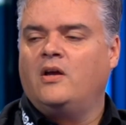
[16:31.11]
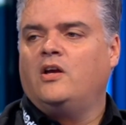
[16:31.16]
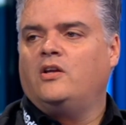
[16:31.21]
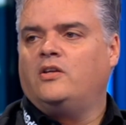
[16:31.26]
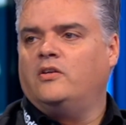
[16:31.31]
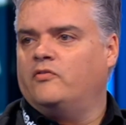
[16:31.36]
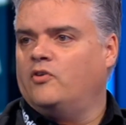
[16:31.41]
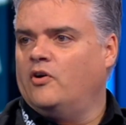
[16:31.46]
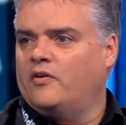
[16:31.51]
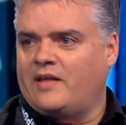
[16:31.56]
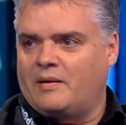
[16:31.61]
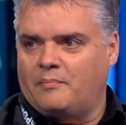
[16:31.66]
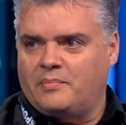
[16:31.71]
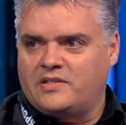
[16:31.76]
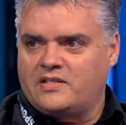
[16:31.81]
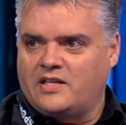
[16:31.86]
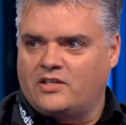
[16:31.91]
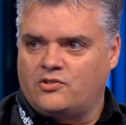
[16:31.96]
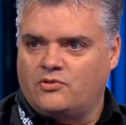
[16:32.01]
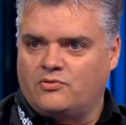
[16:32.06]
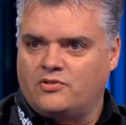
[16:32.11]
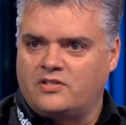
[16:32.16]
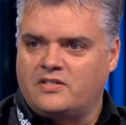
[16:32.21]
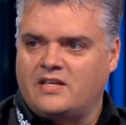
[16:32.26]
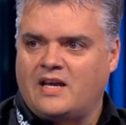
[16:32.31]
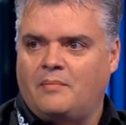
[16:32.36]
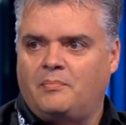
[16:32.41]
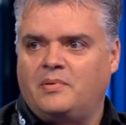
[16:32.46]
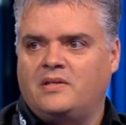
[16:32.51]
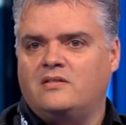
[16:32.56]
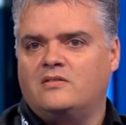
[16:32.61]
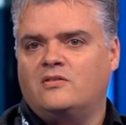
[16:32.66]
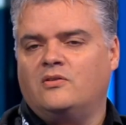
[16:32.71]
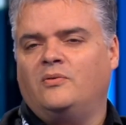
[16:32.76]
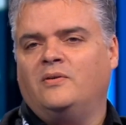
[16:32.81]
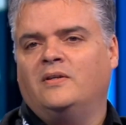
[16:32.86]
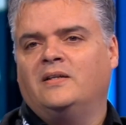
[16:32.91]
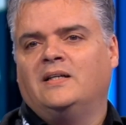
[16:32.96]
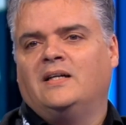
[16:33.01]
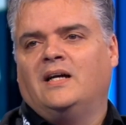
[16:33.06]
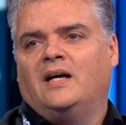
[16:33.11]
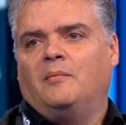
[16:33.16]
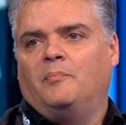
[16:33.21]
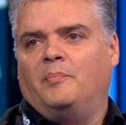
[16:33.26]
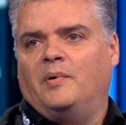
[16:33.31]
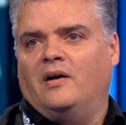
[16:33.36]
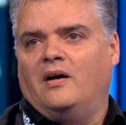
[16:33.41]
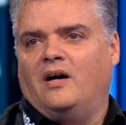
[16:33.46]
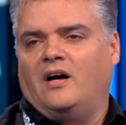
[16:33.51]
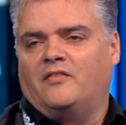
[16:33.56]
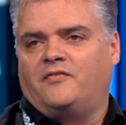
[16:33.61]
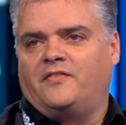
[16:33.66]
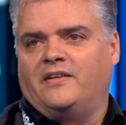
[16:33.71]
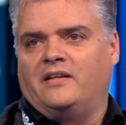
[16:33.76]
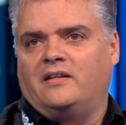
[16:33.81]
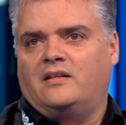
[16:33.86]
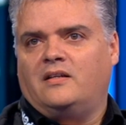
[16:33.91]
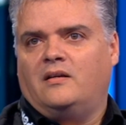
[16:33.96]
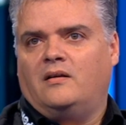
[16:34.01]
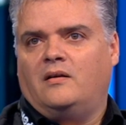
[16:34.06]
You've got that potential to tap into. But I think